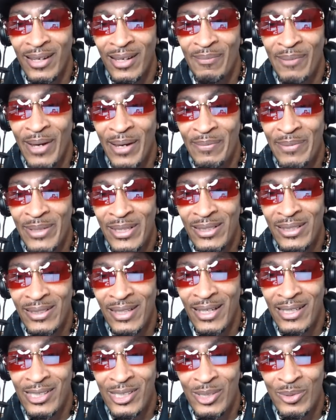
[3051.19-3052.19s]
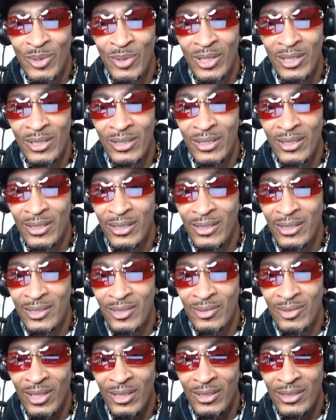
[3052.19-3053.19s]
That might be the day she want her cookies
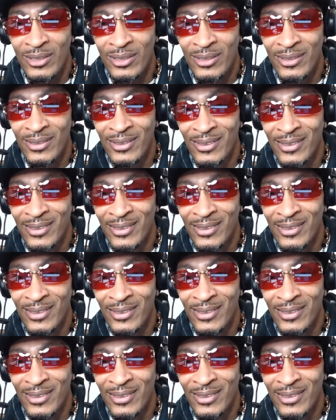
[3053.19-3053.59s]
crushed.